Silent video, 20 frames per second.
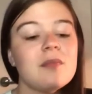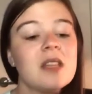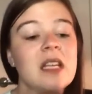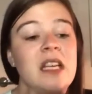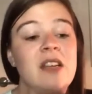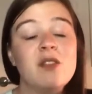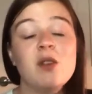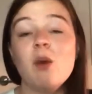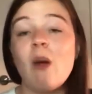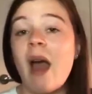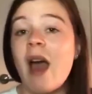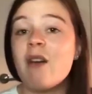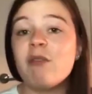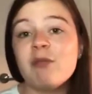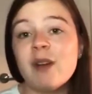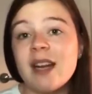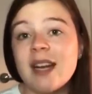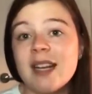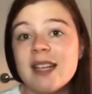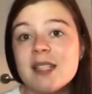If you
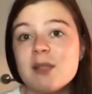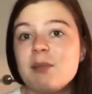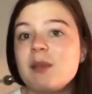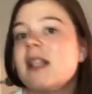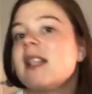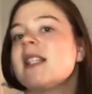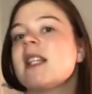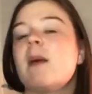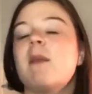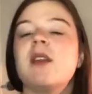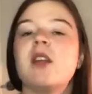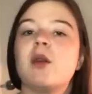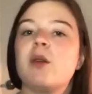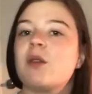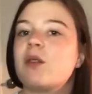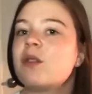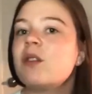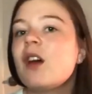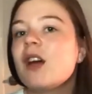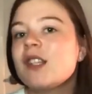have read it, please let me know
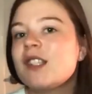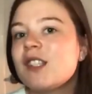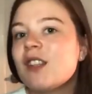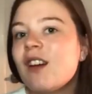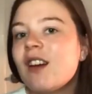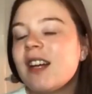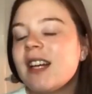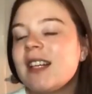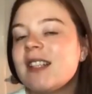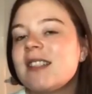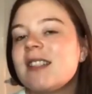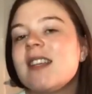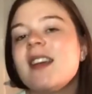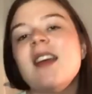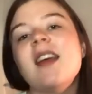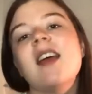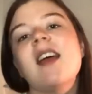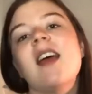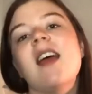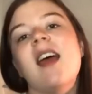your thoughts on it.
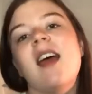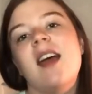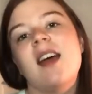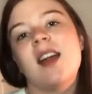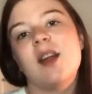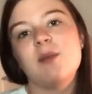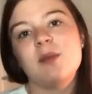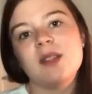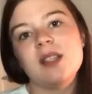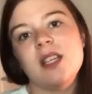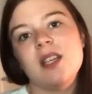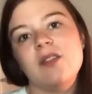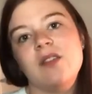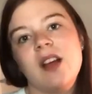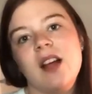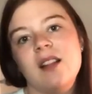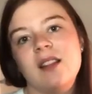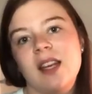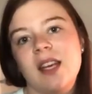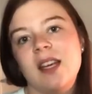And I will leave
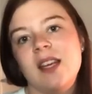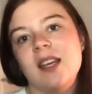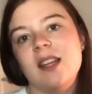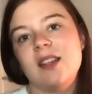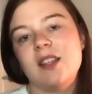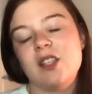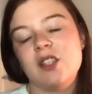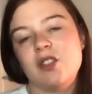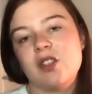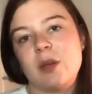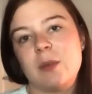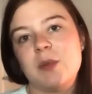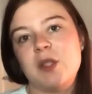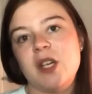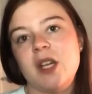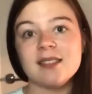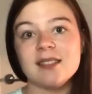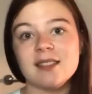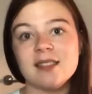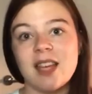a link in the
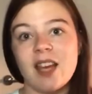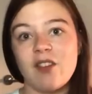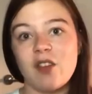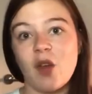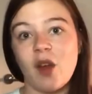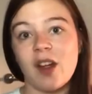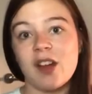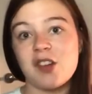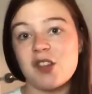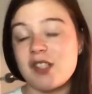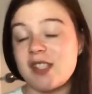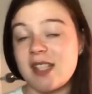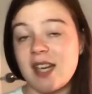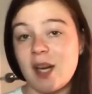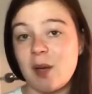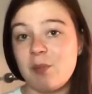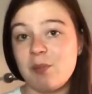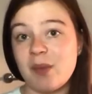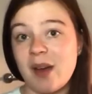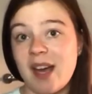description if you're
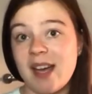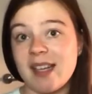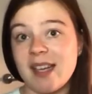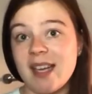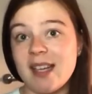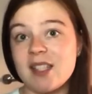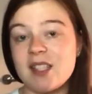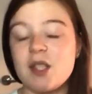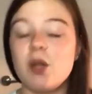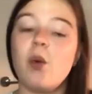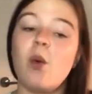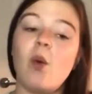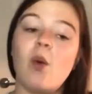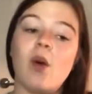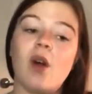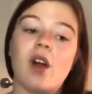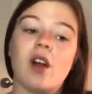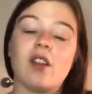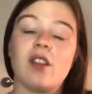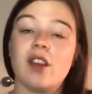interested in buying it
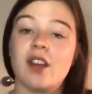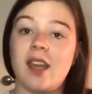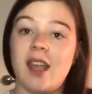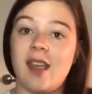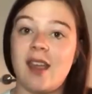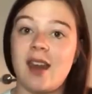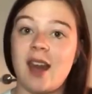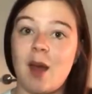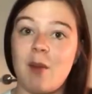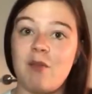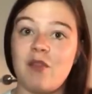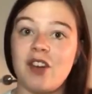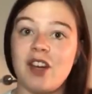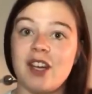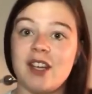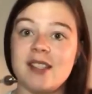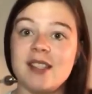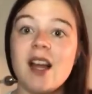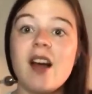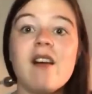or looking it up for
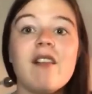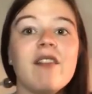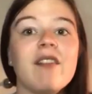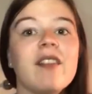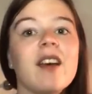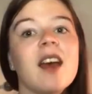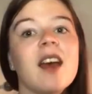yourself.